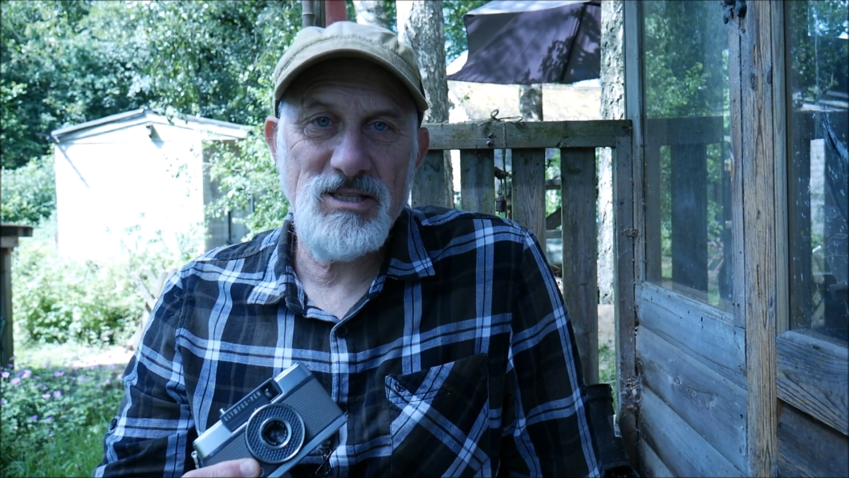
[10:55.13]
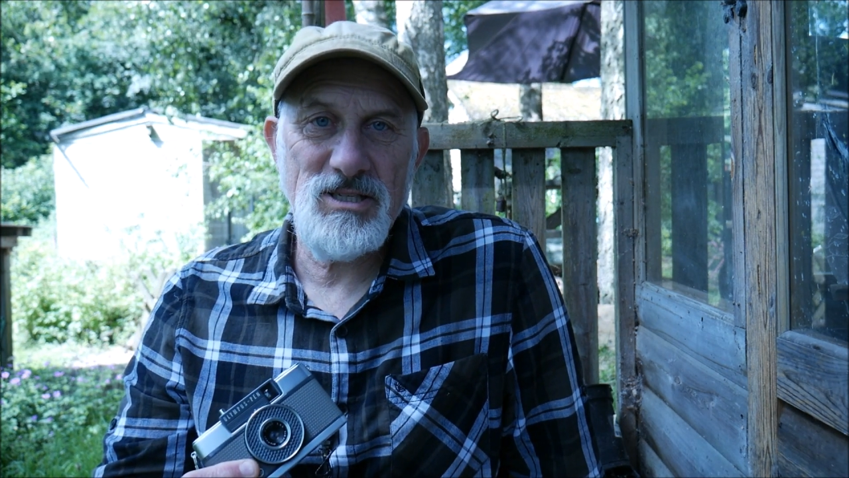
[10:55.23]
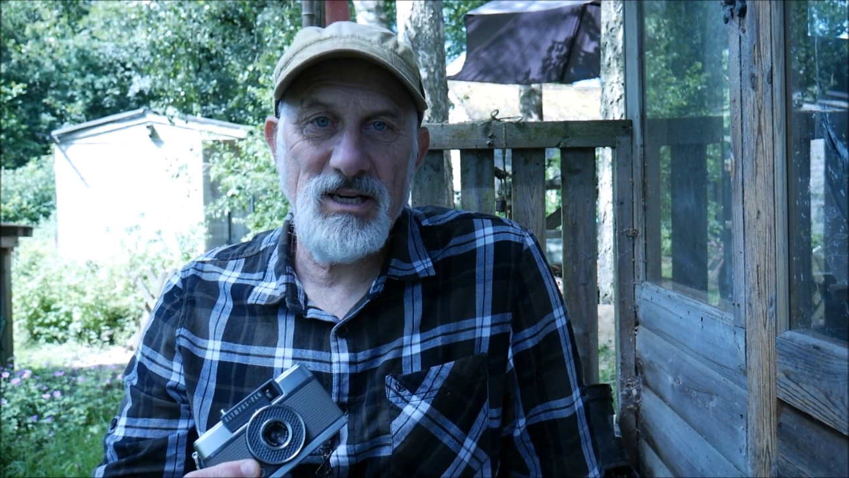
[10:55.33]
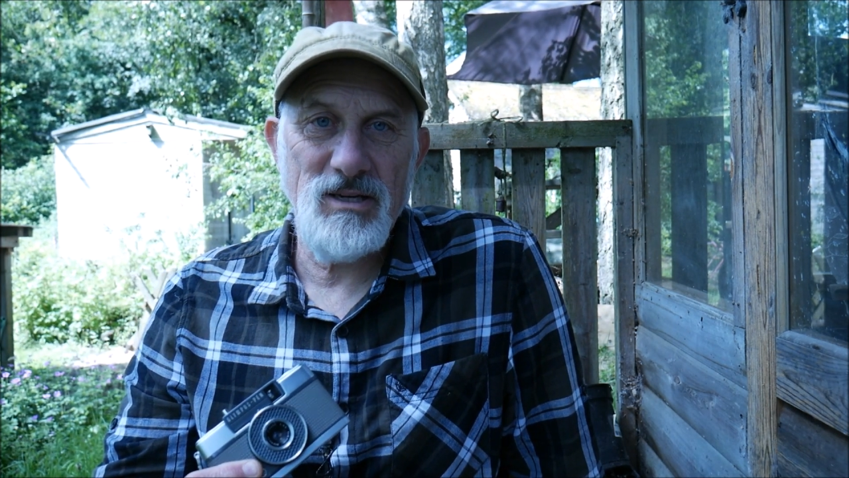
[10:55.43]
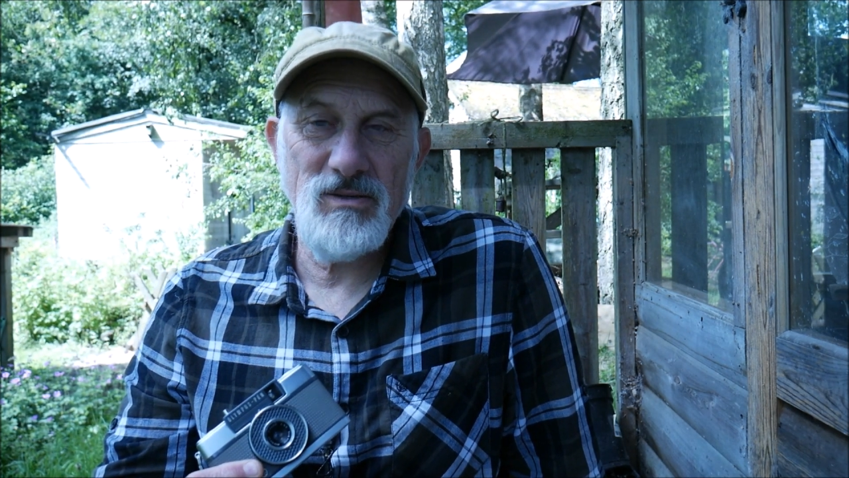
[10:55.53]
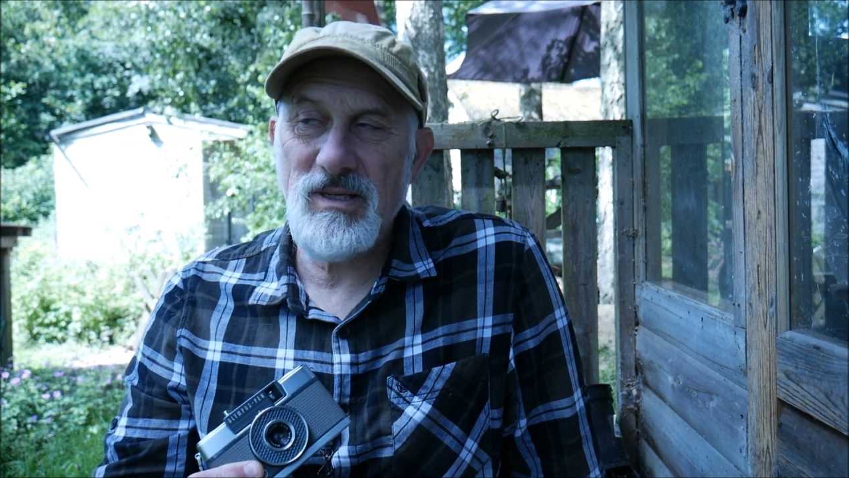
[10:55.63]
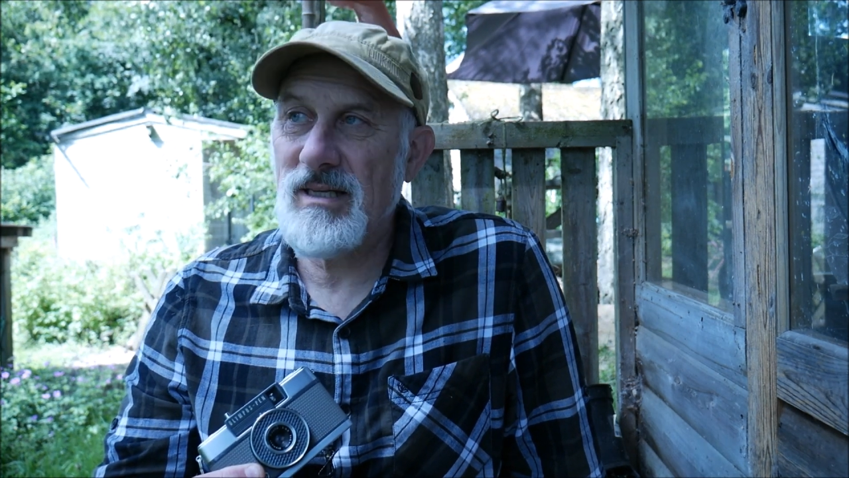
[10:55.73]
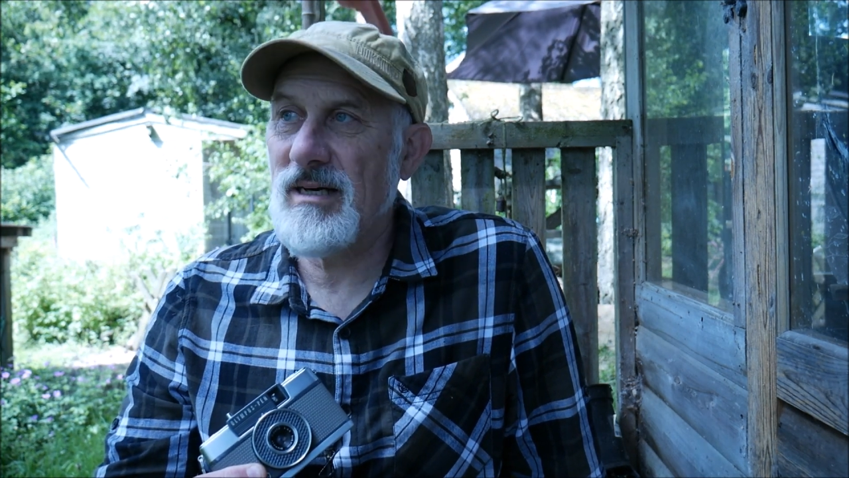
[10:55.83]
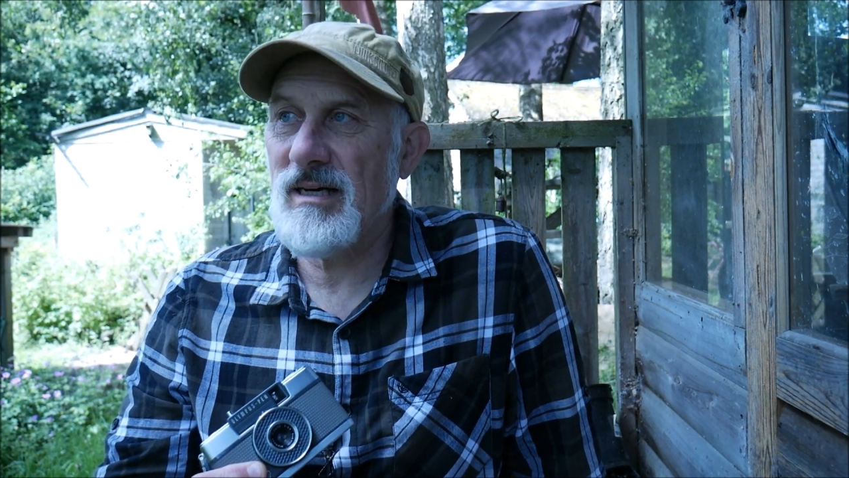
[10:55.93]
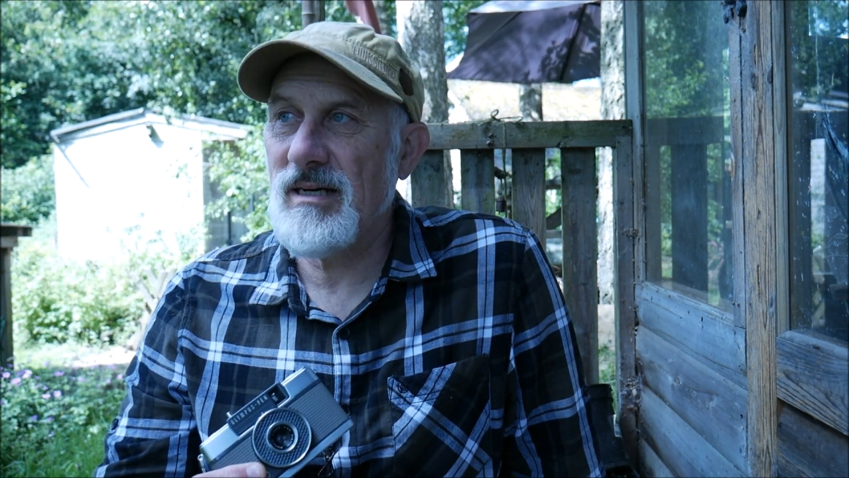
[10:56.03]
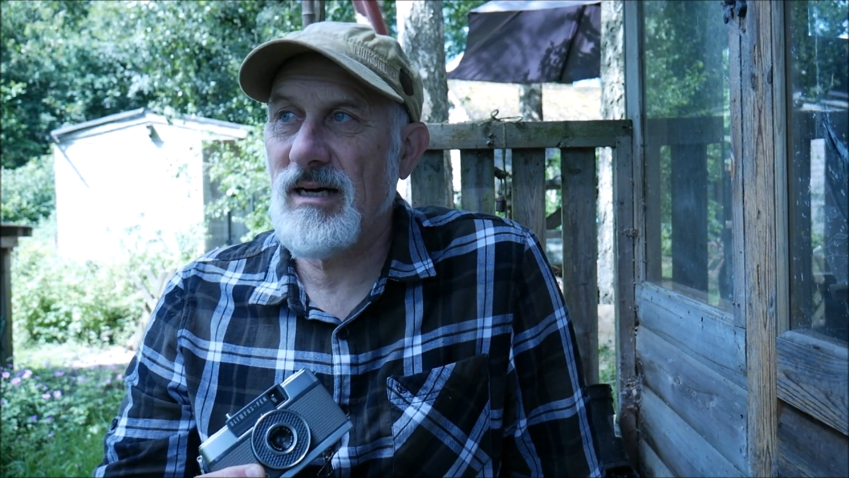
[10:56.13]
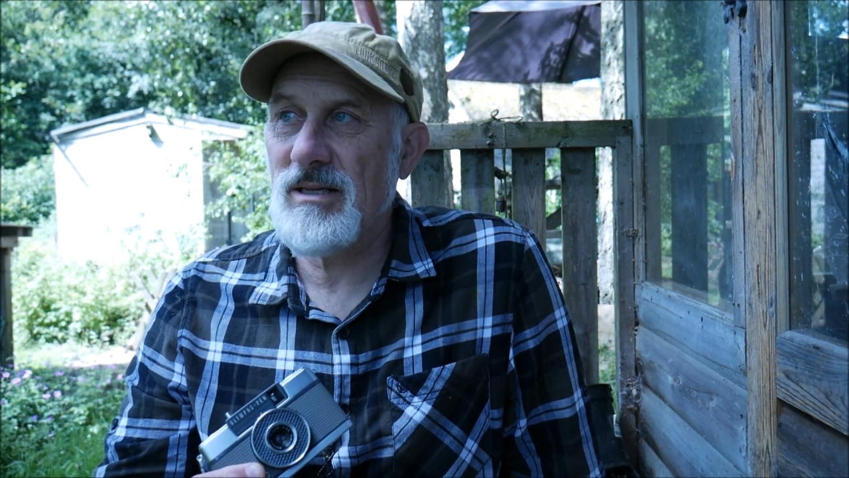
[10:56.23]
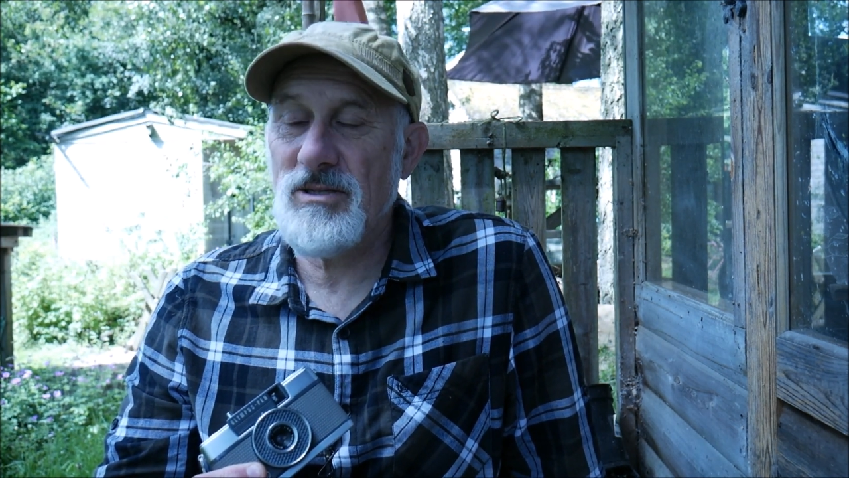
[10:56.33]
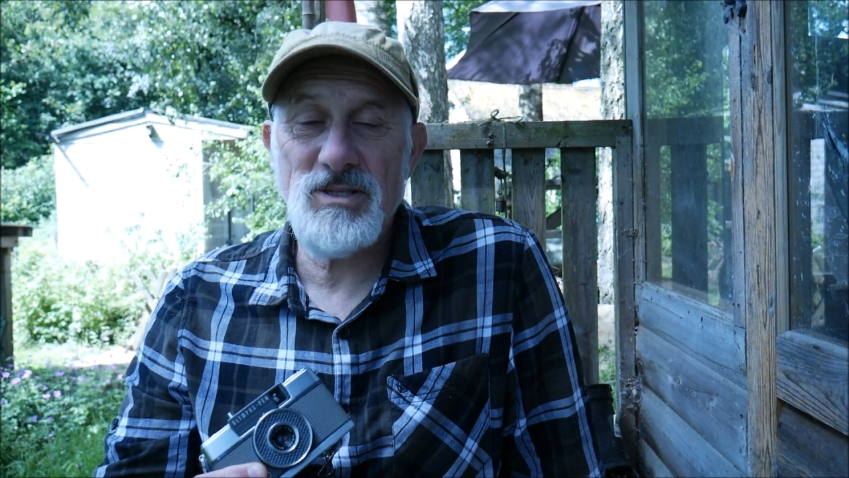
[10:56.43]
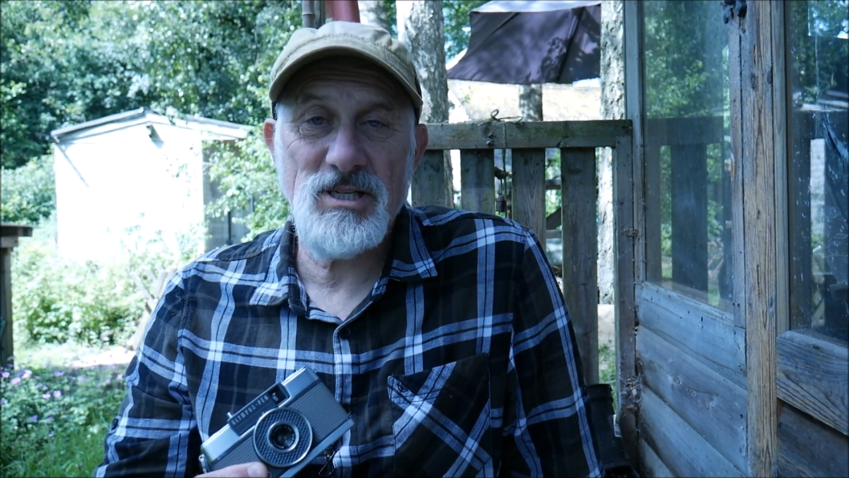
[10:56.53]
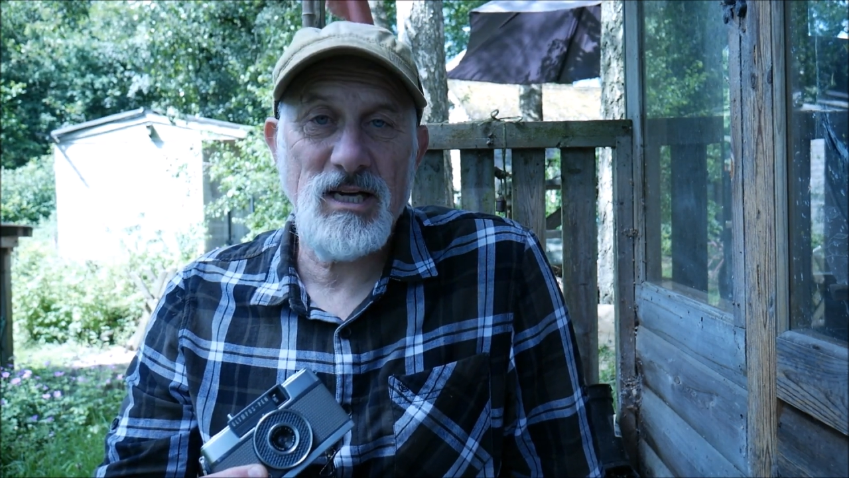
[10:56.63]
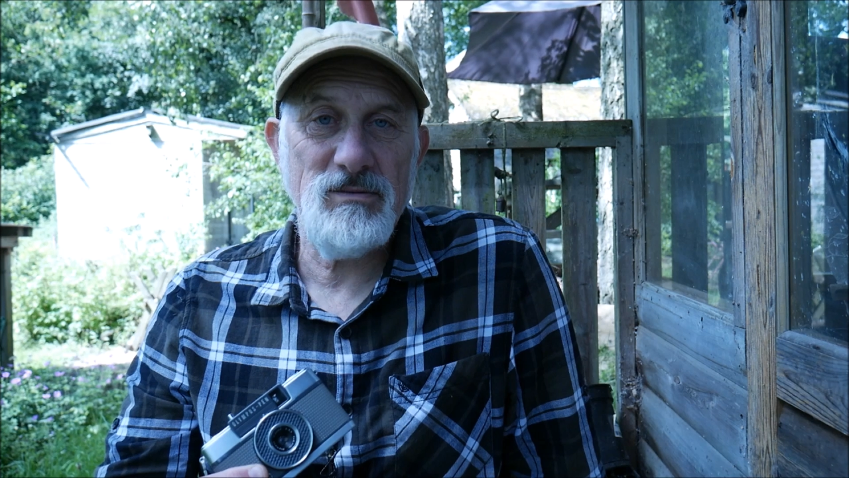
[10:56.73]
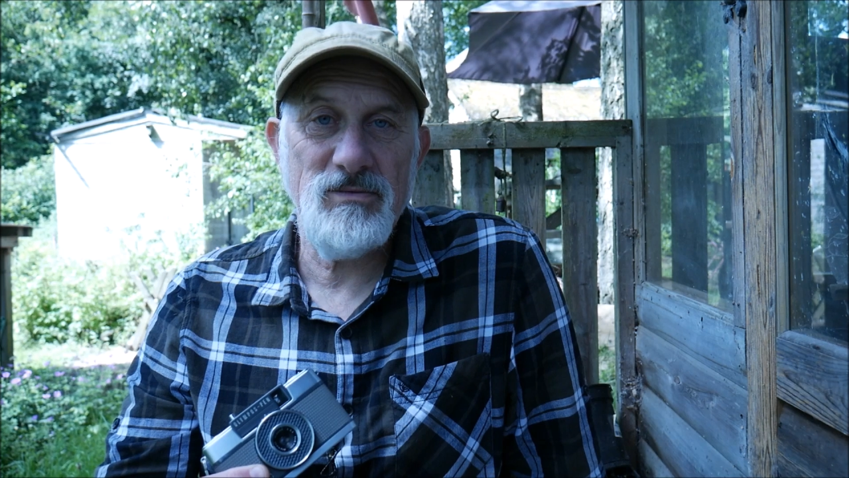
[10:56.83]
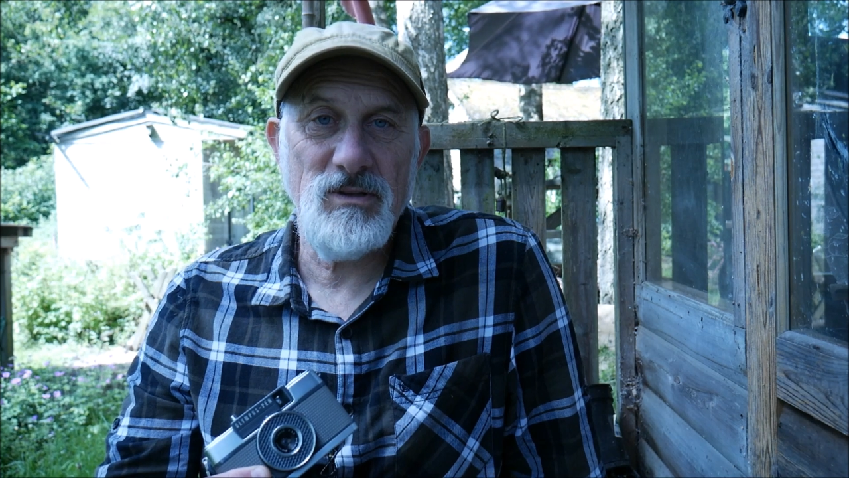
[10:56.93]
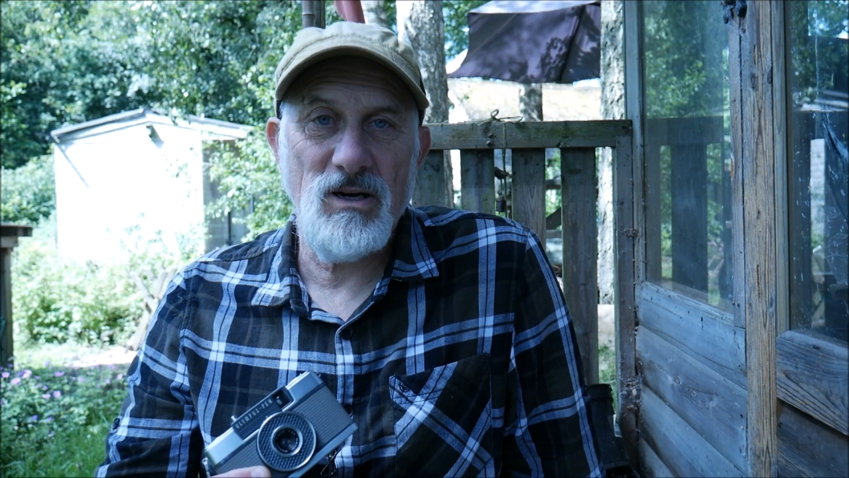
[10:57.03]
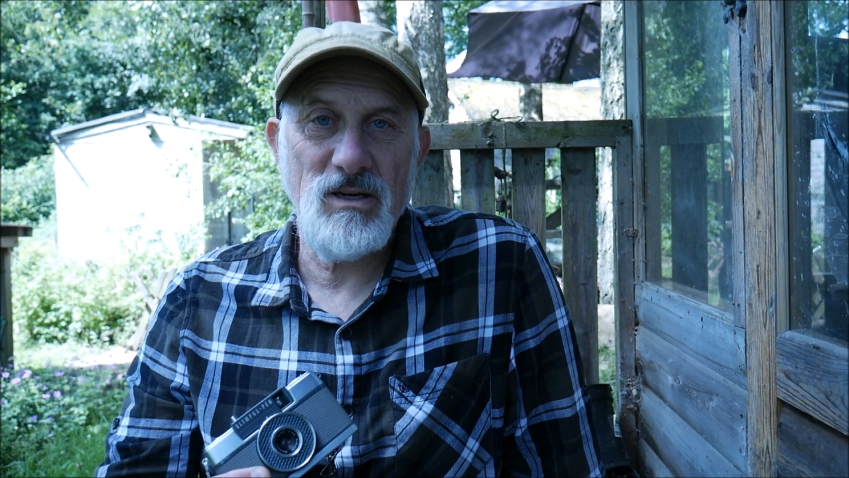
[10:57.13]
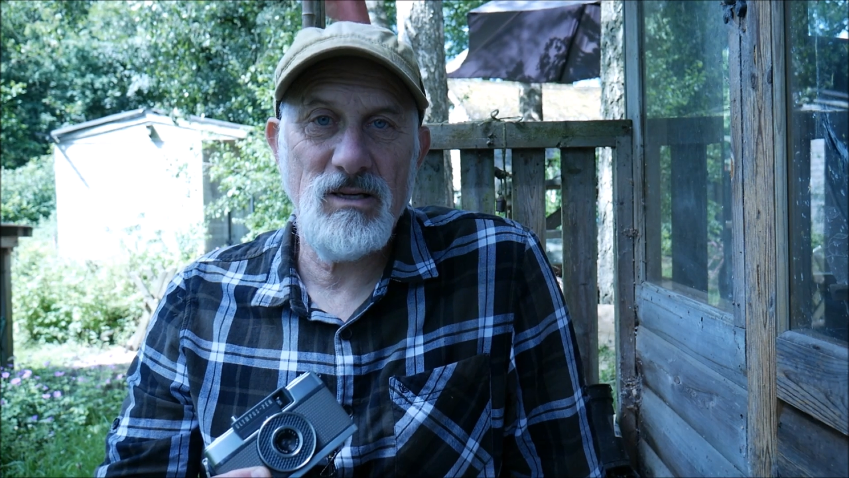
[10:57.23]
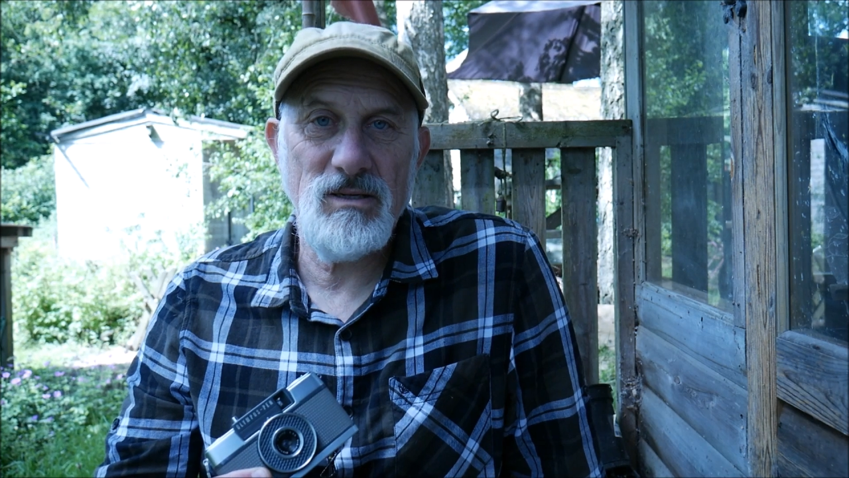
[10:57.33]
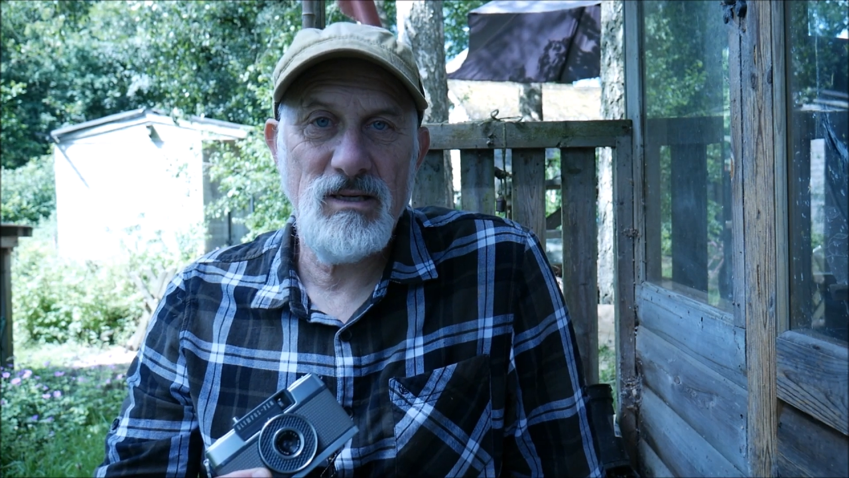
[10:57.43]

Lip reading: So I'll do a second vlog